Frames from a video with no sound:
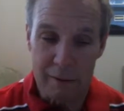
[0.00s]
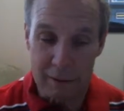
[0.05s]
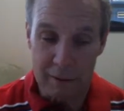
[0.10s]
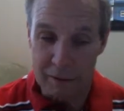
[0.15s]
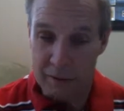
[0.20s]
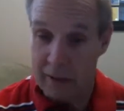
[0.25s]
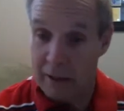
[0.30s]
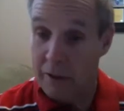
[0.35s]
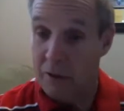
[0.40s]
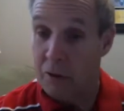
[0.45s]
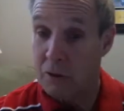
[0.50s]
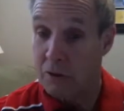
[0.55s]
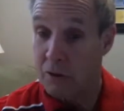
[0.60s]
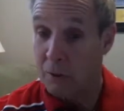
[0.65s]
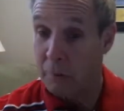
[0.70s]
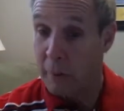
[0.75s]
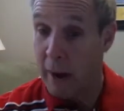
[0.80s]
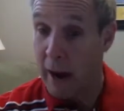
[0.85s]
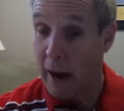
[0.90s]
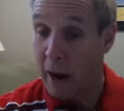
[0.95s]
centers
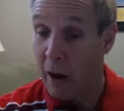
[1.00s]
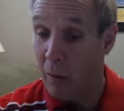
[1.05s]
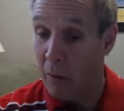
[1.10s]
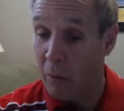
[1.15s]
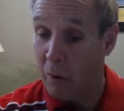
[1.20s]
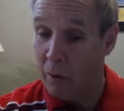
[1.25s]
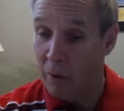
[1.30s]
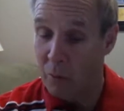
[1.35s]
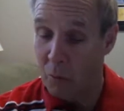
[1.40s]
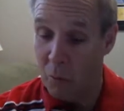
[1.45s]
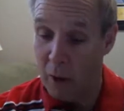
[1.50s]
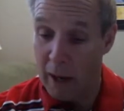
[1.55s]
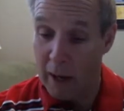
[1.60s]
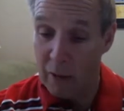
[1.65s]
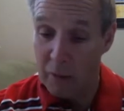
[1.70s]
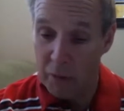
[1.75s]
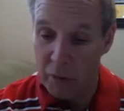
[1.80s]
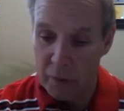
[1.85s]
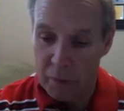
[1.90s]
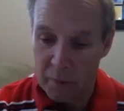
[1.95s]
of power and
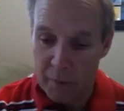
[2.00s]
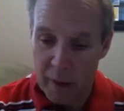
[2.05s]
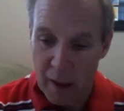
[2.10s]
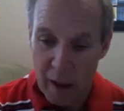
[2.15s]
wealth,